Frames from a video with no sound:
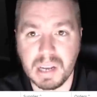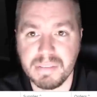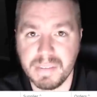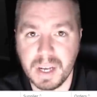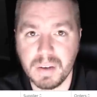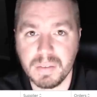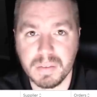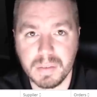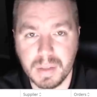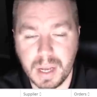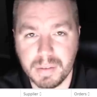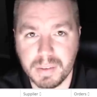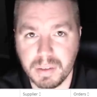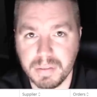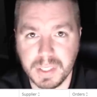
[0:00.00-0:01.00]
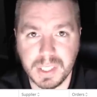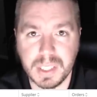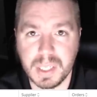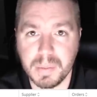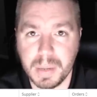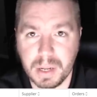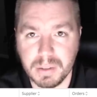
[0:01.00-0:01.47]
I found after
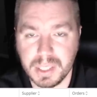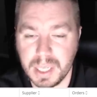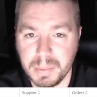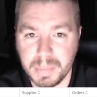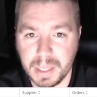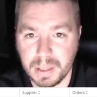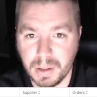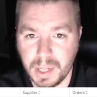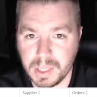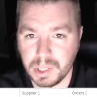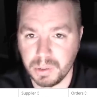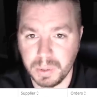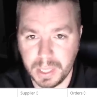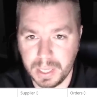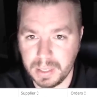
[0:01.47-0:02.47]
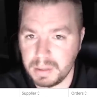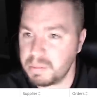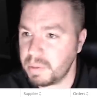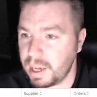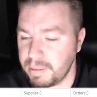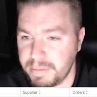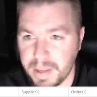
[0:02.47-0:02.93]
visiting about 10 big lots. So again,
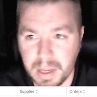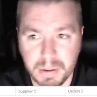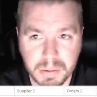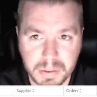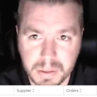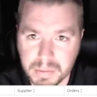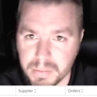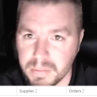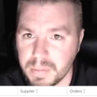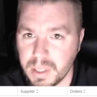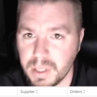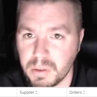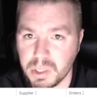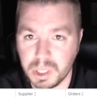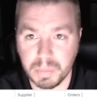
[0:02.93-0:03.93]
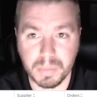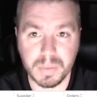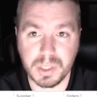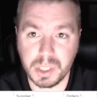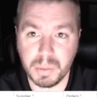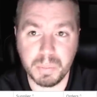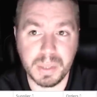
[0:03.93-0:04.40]
I found you know some
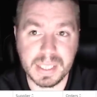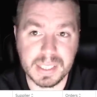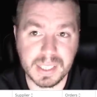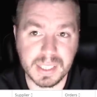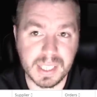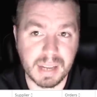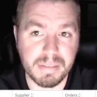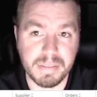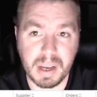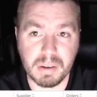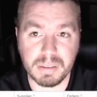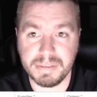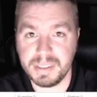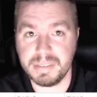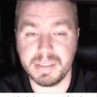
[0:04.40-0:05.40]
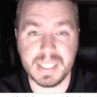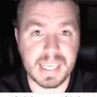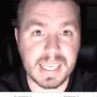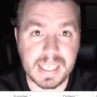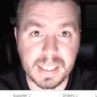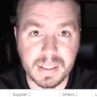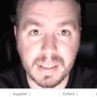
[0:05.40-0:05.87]
some places i found
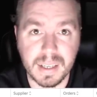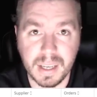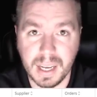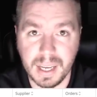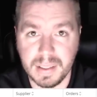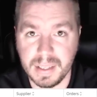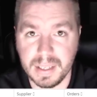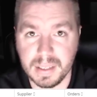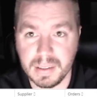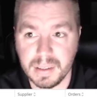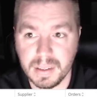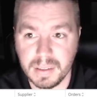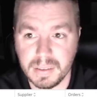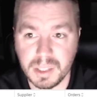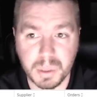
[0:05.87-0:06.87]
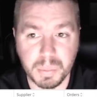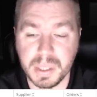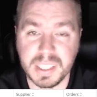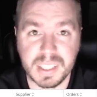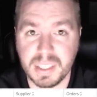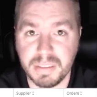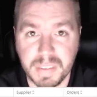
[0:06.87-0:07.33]
15 and then some
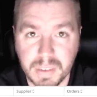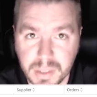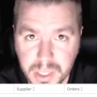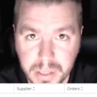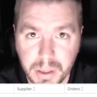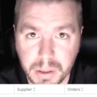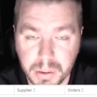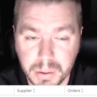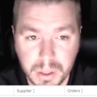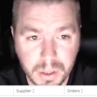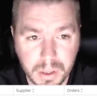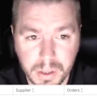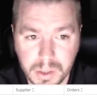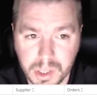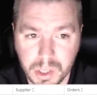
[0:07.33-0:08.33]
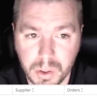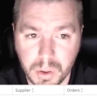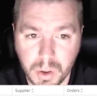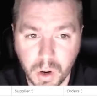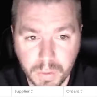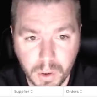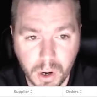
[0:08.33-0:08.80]
places i found zero so
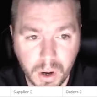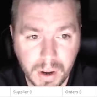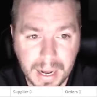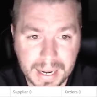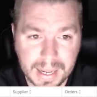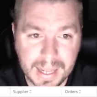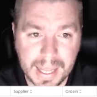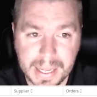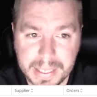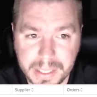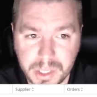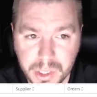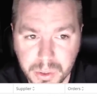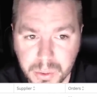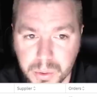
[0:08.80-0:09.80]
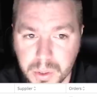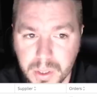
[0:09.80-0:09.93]
overall i got 82